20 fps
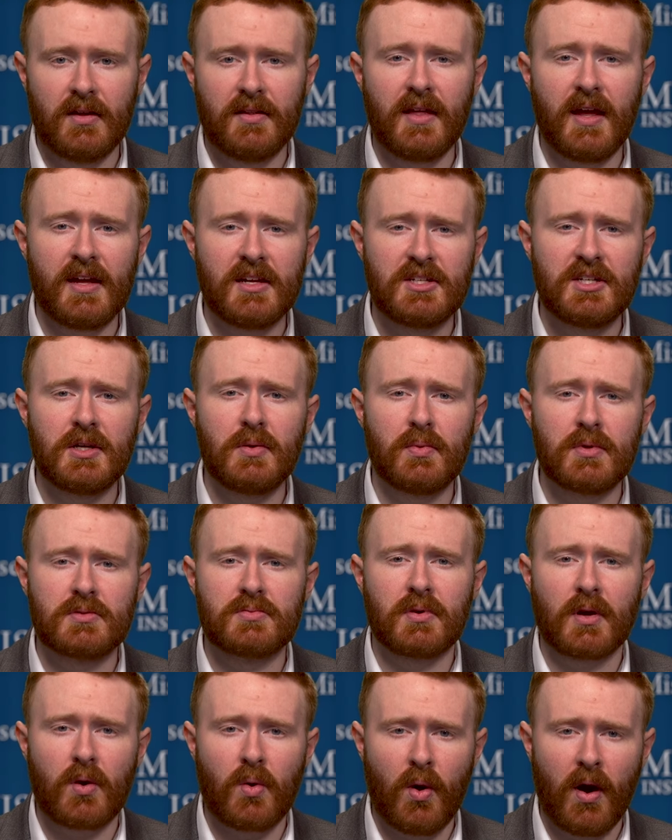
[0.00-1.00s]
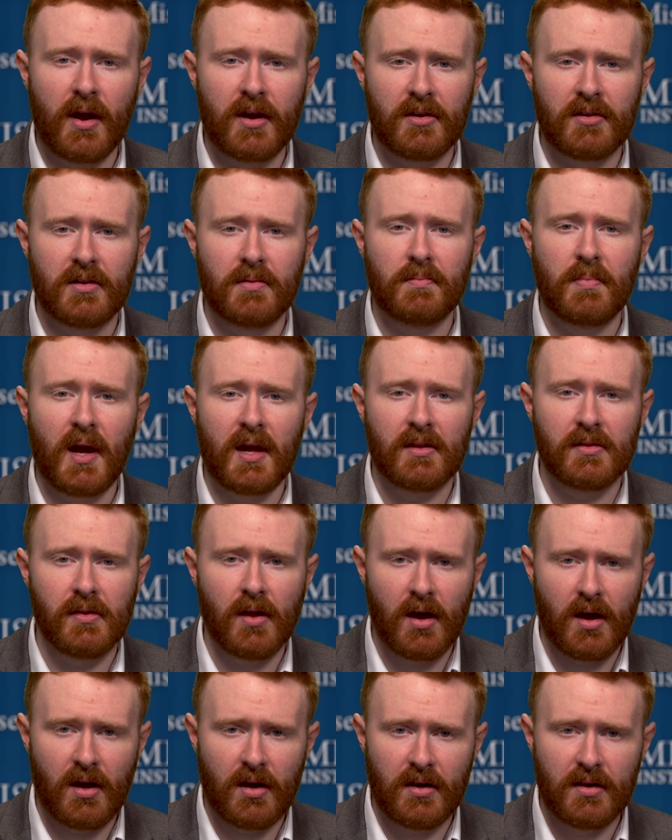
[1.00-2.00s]
the AG was required, by
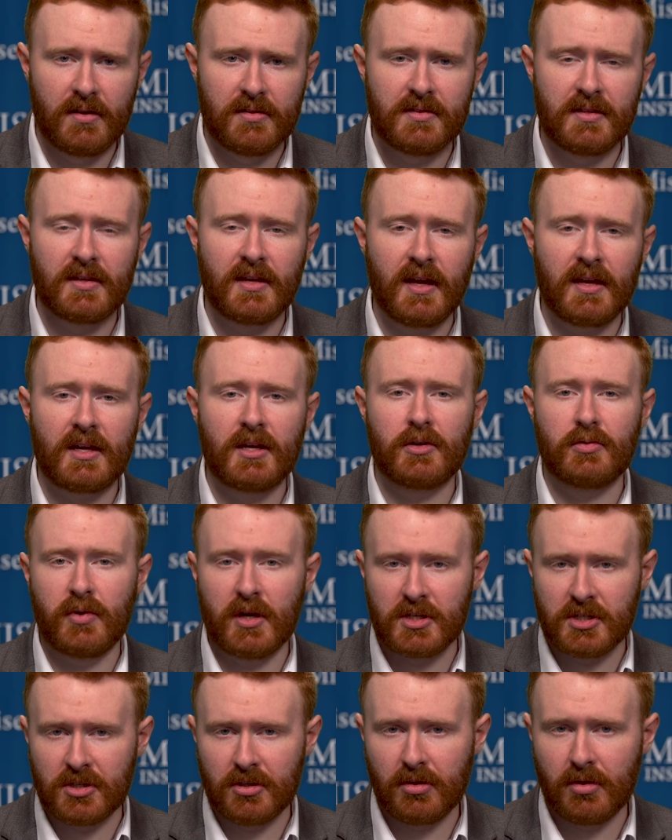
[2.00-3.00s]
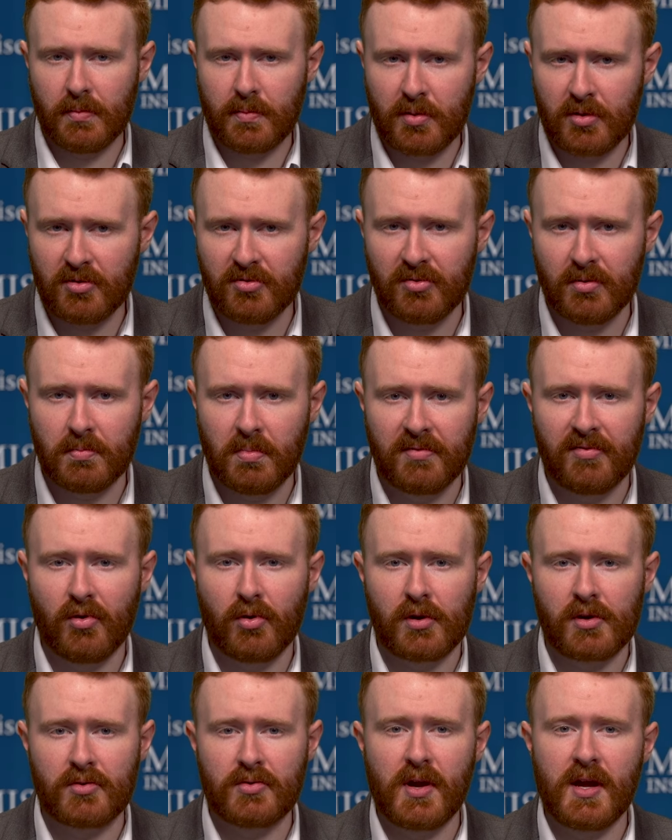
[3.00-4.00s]
law, to get congressional approval
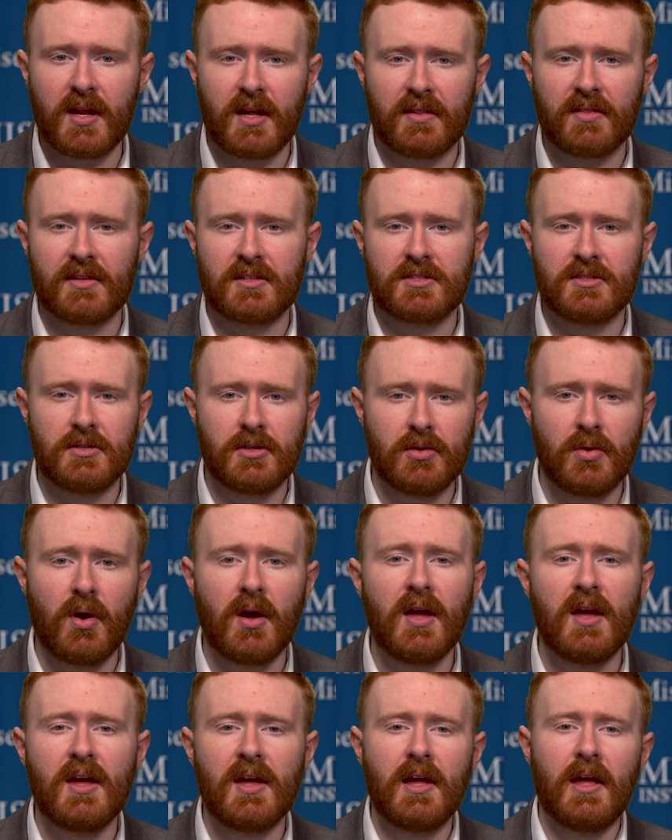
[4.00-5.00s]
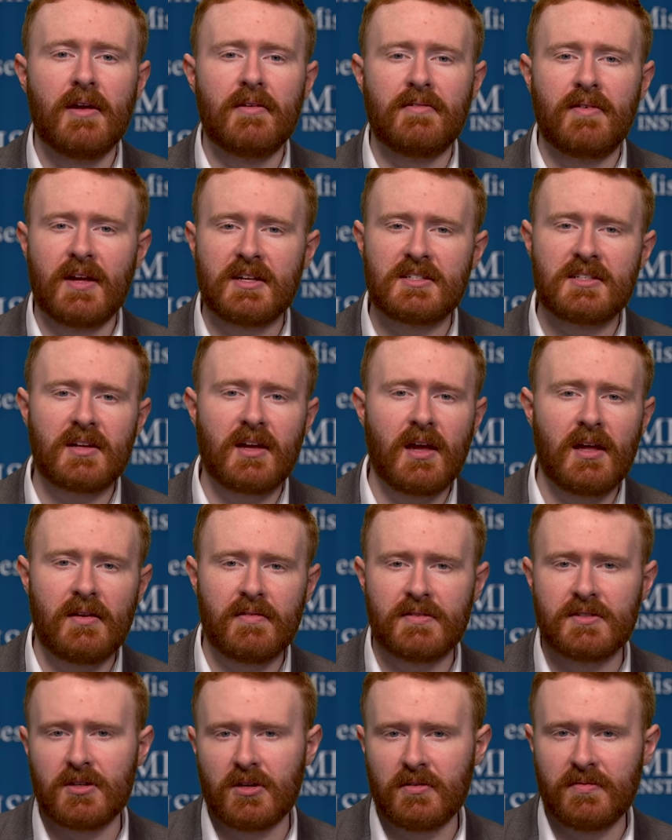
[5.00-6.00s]
before creating this new
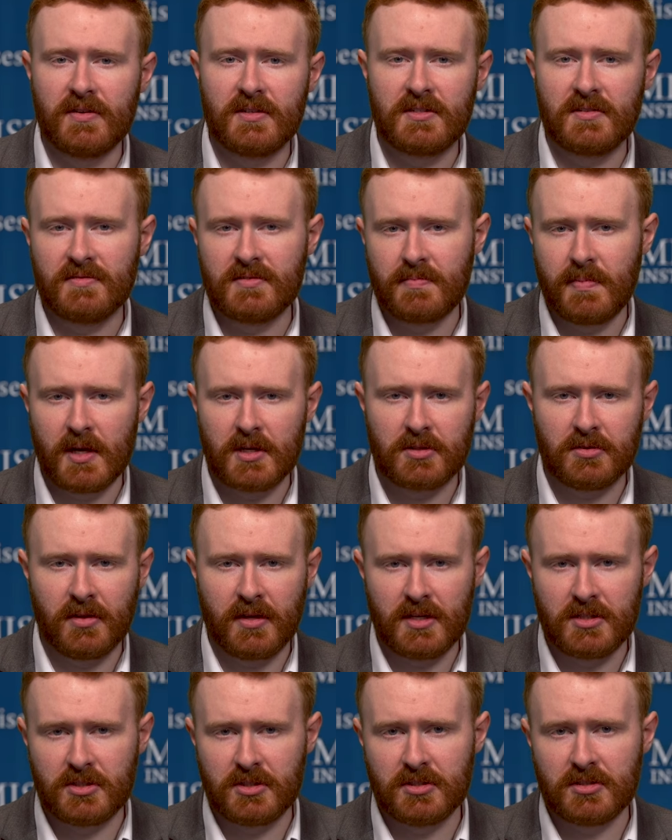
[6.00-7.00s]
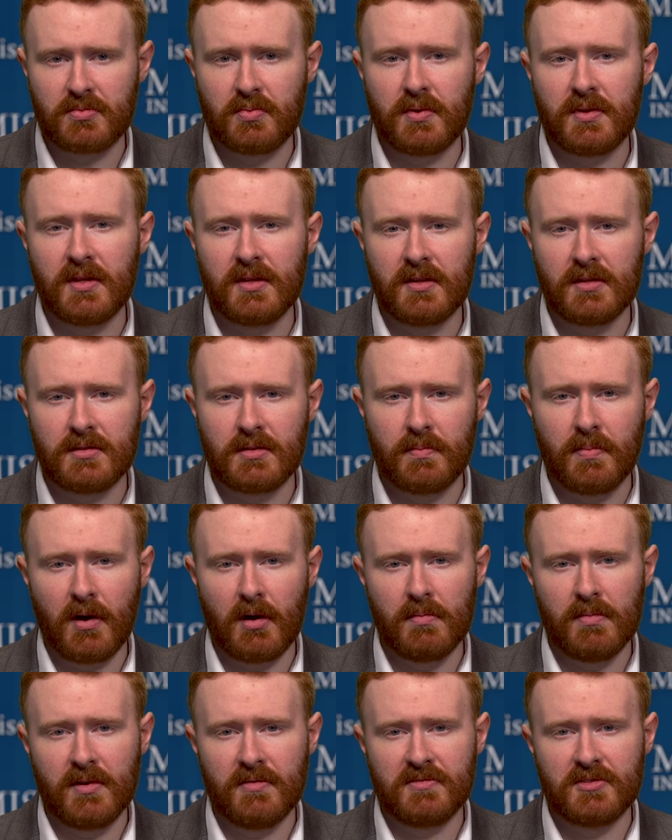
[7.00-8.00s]
investigative service of special agents within the
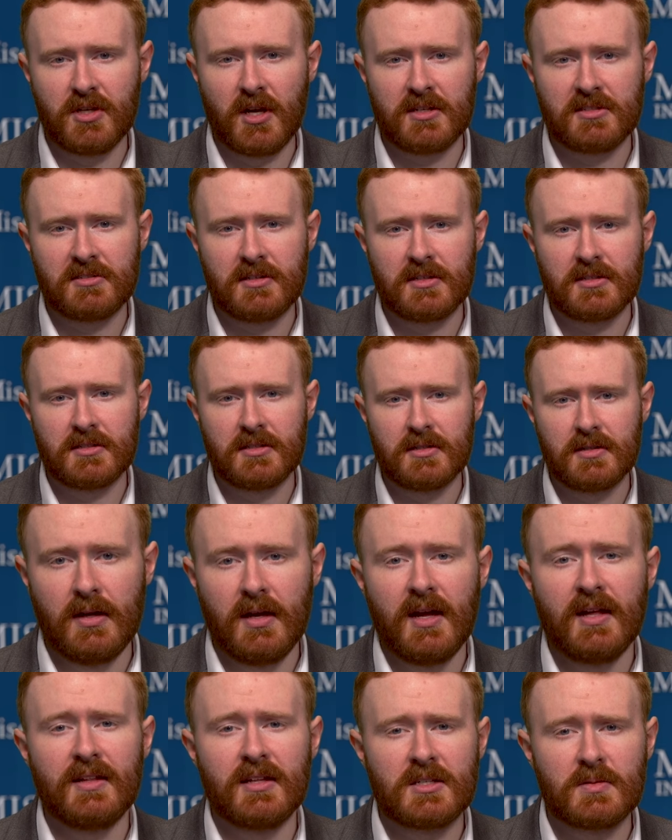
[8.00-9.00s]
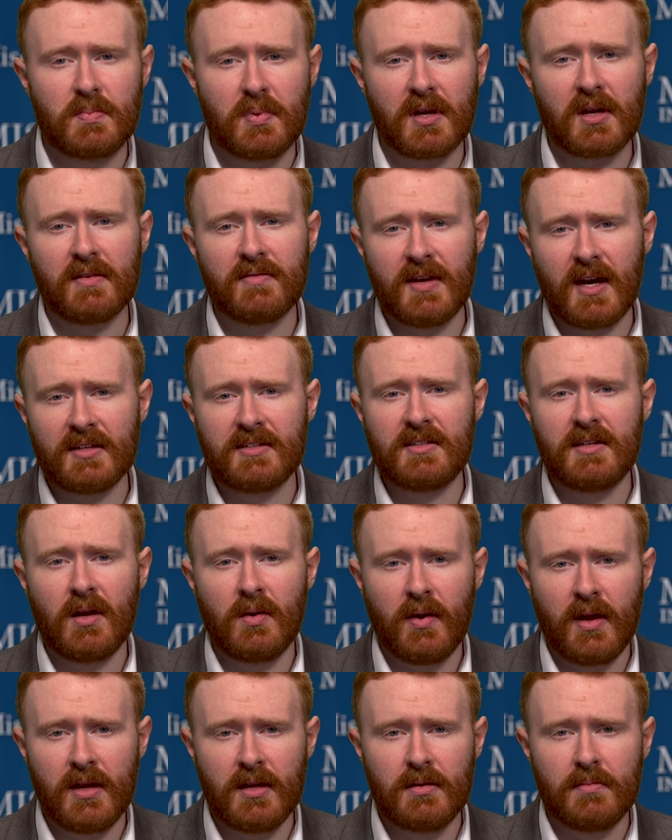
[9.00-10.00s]
Department of Justice. In the spring of
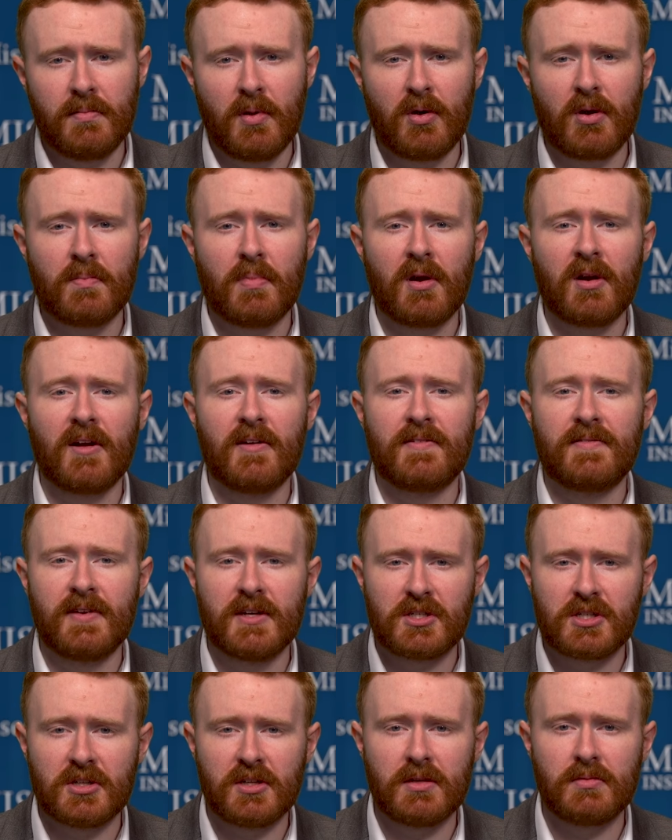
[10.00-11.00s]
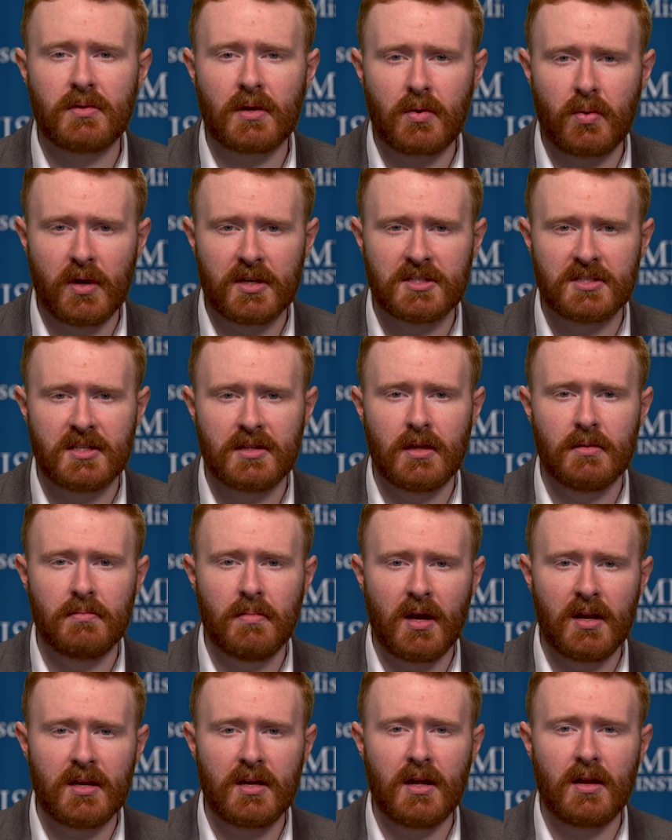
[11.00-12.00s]
1908, Bonaparte officially requested the
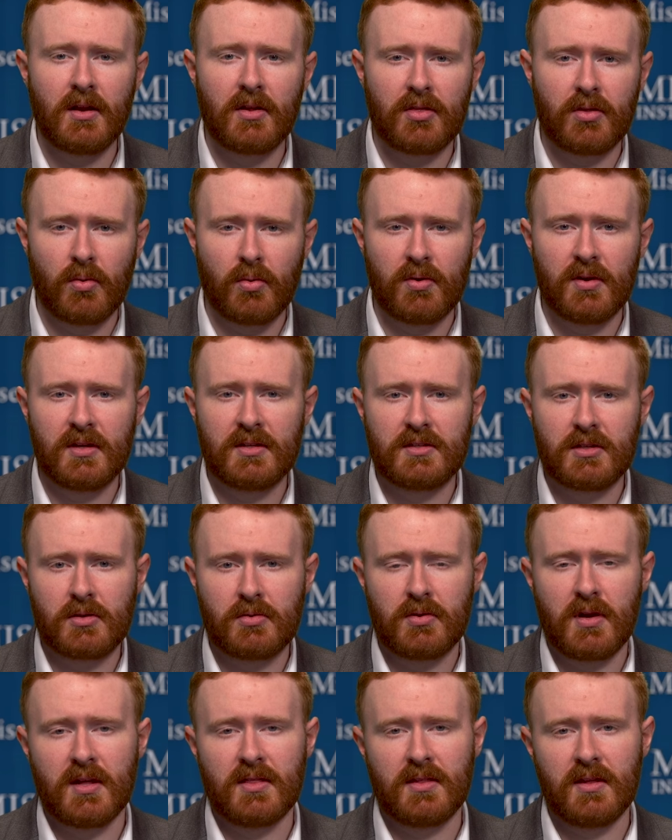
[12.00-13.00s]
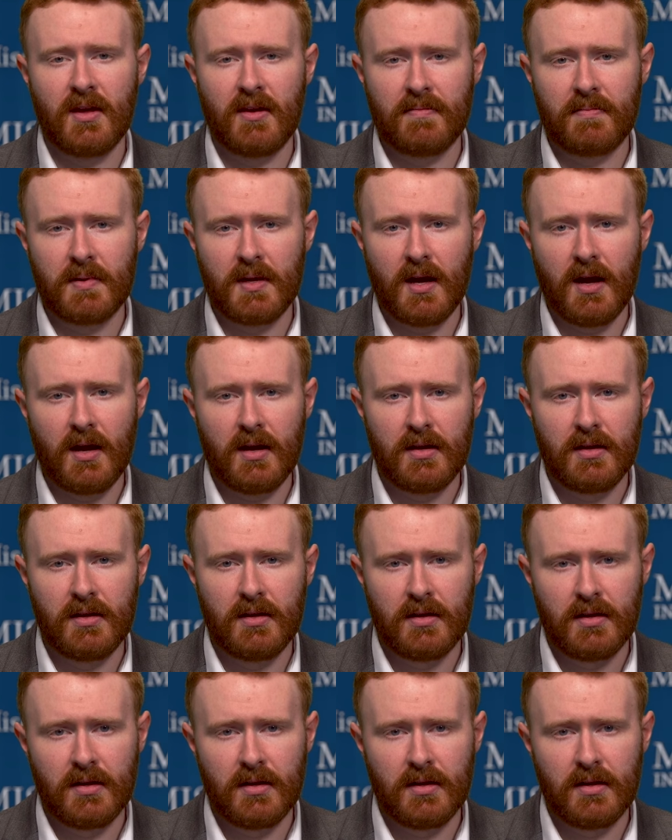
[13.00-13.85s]
money and authority to create the FBI.